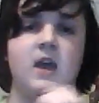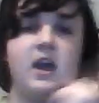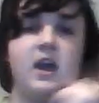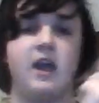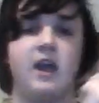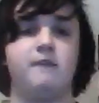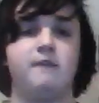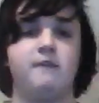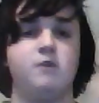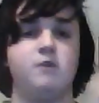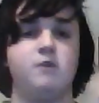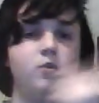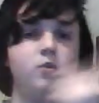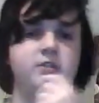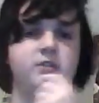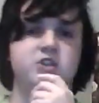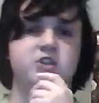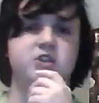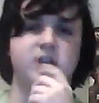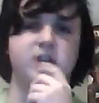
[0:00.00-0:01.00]
If you're
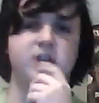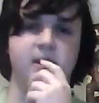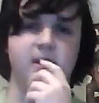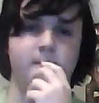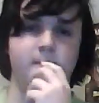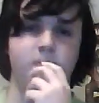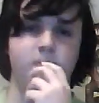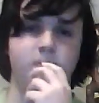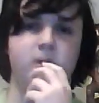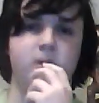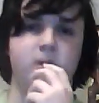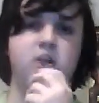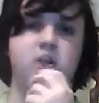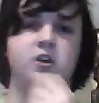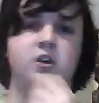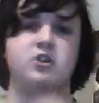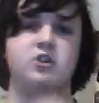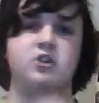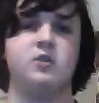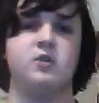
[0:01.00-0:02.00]
the GM, what you
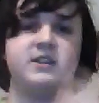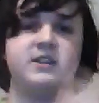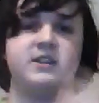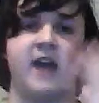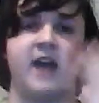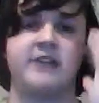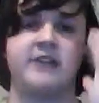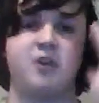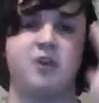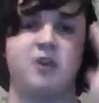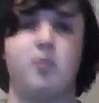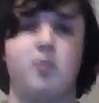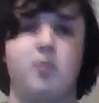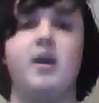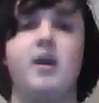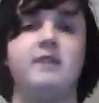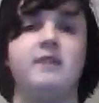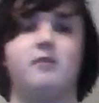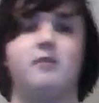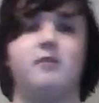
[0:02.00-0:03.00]
can do is ask your
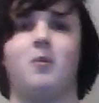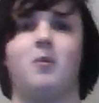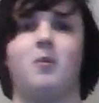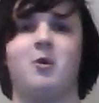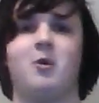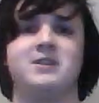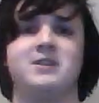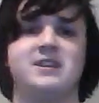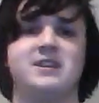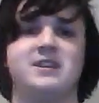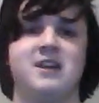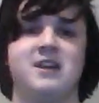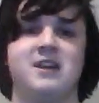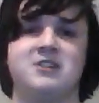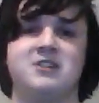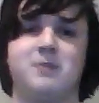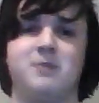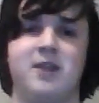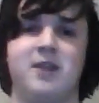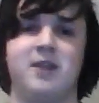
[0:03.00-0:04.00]
brain for more
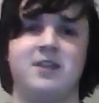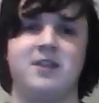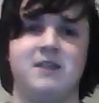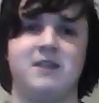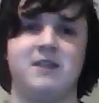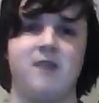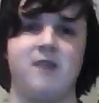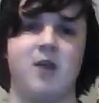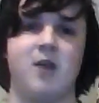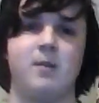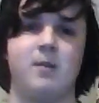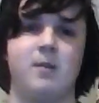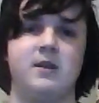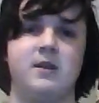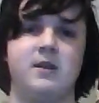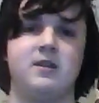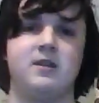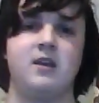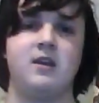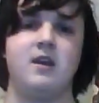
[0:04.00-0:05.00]
details about the
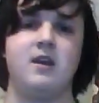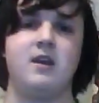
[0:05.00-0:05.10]
environment.